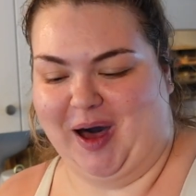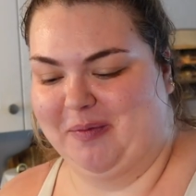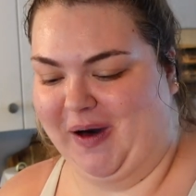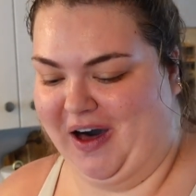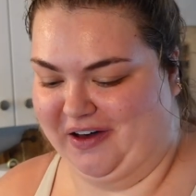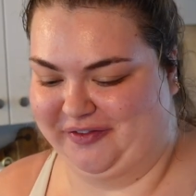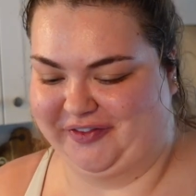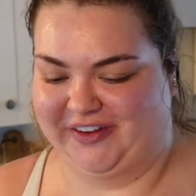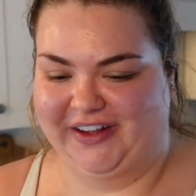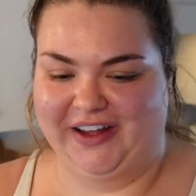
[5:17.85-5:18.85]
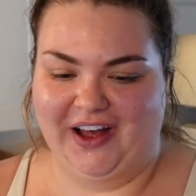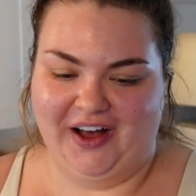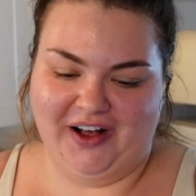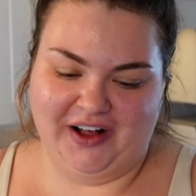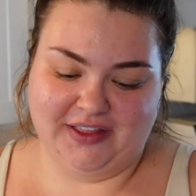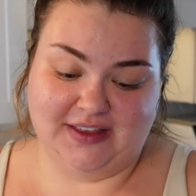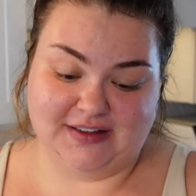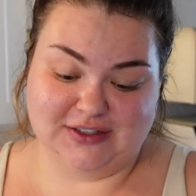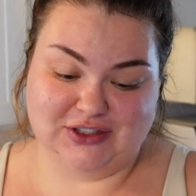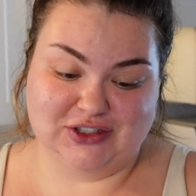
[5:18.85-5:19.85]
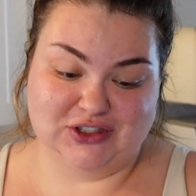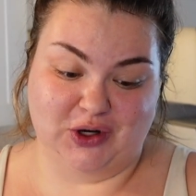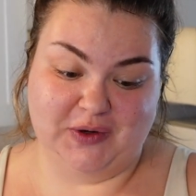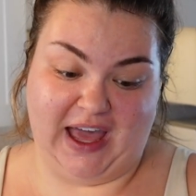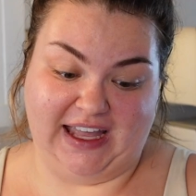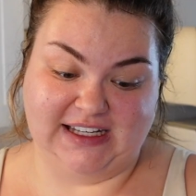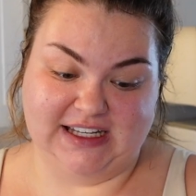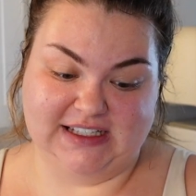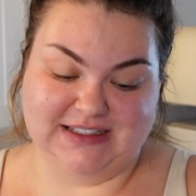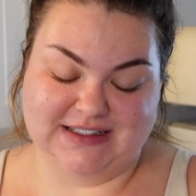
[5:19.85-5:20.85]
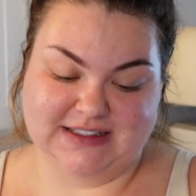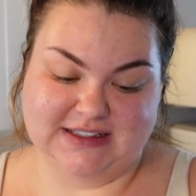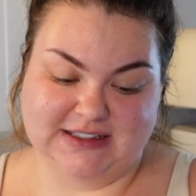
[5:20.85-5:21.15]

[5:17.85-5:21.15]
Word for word: Pop off. This is so 90s.